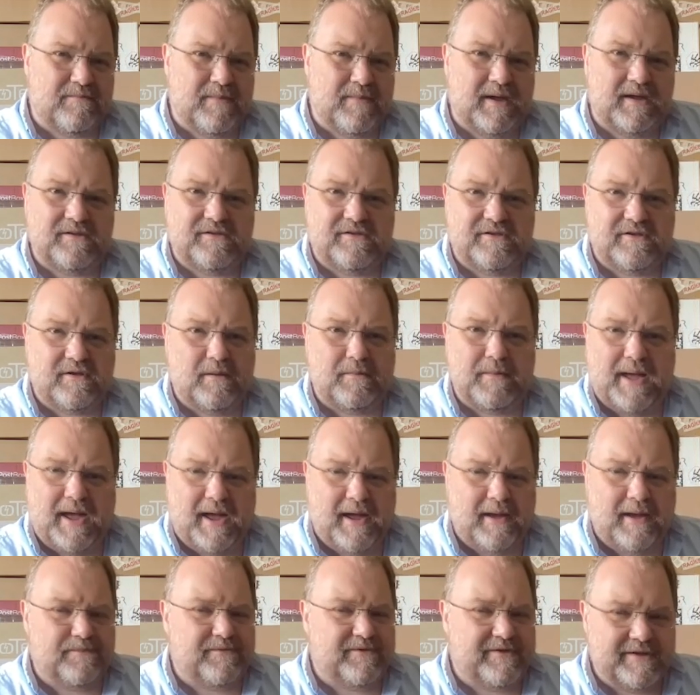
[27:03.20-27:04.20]
made some
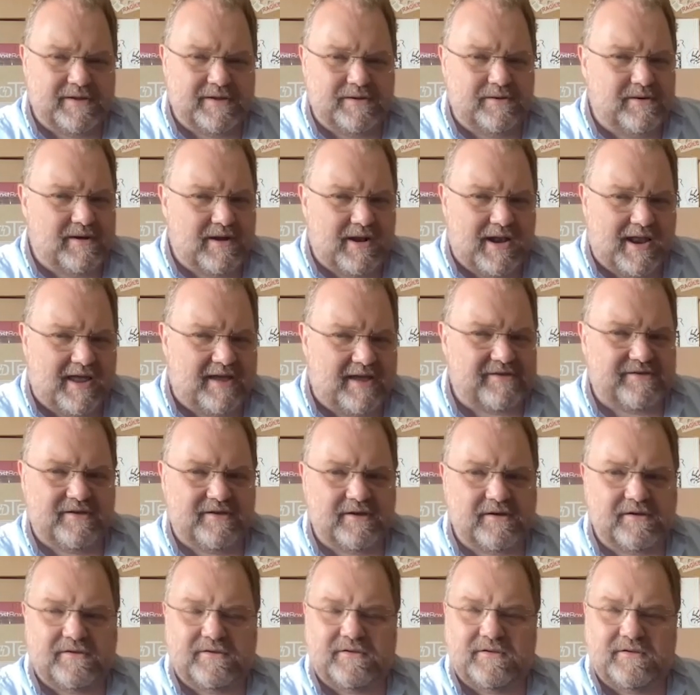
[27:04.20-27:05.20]
absolute
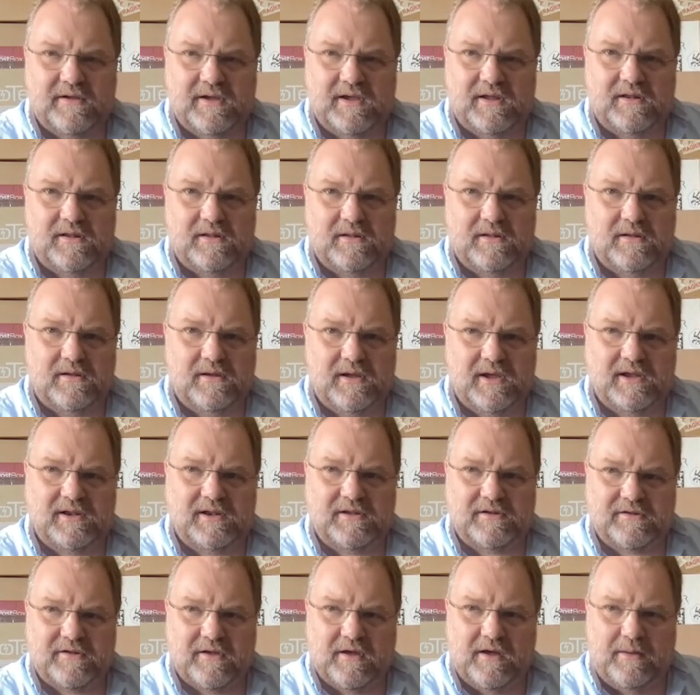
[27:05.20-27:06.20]
classics in
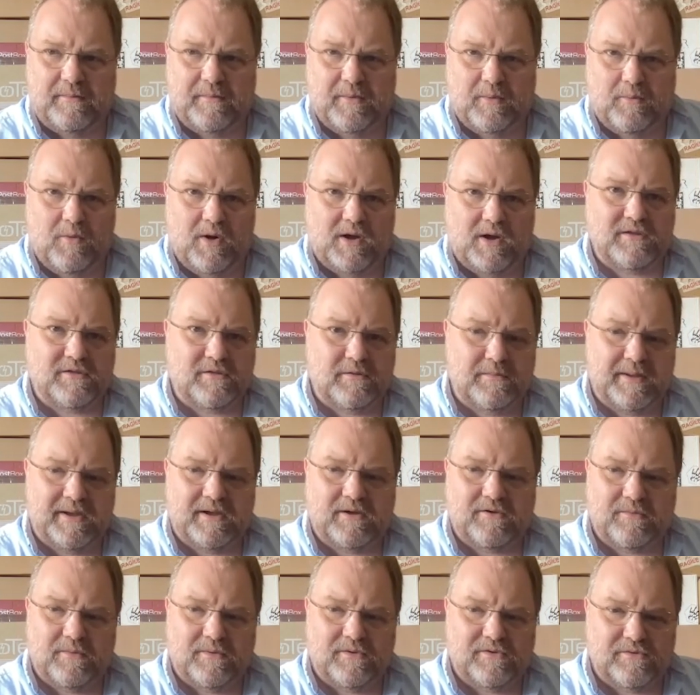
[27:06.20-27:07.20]
the time. And one of the
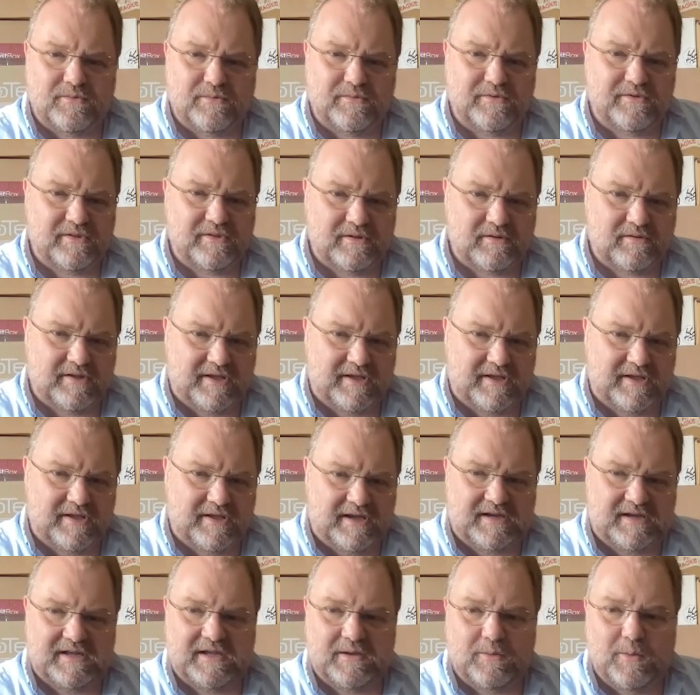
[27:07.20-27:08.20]
big ones was the
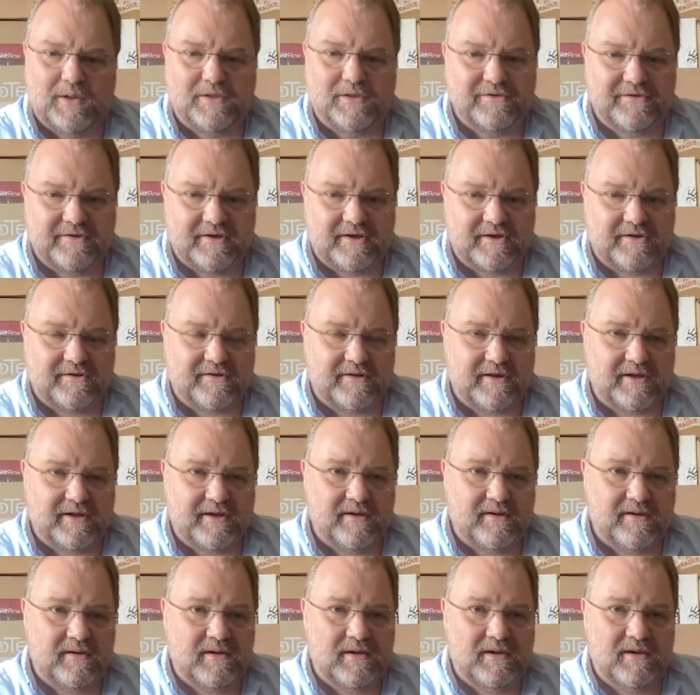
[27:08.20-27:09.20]
TD
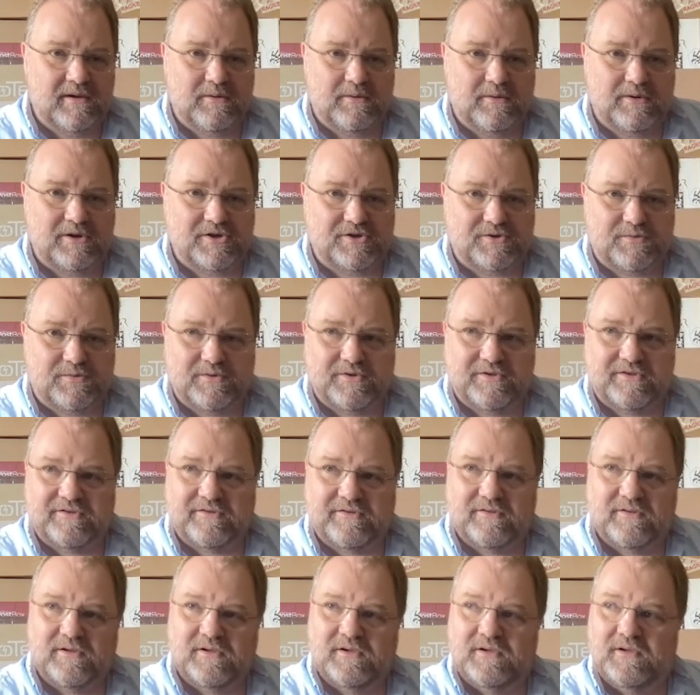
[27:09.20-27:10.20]
160, which
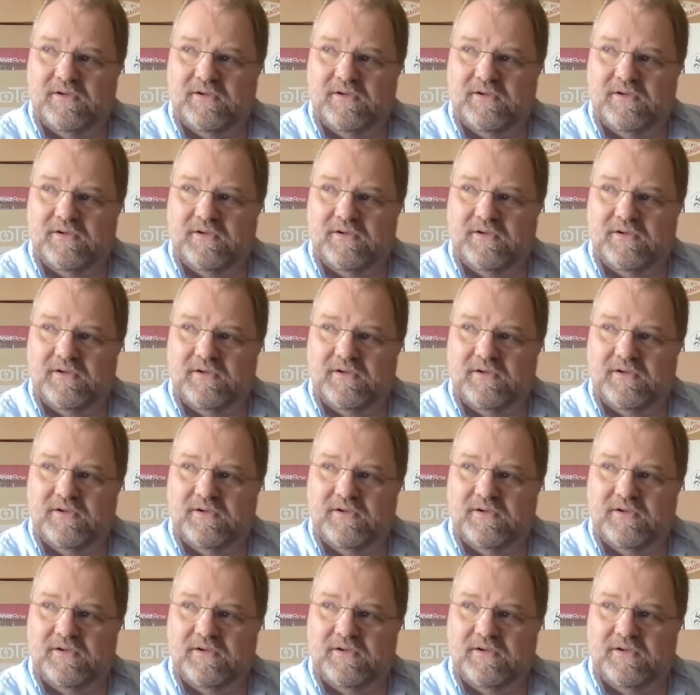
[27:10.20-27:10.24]
was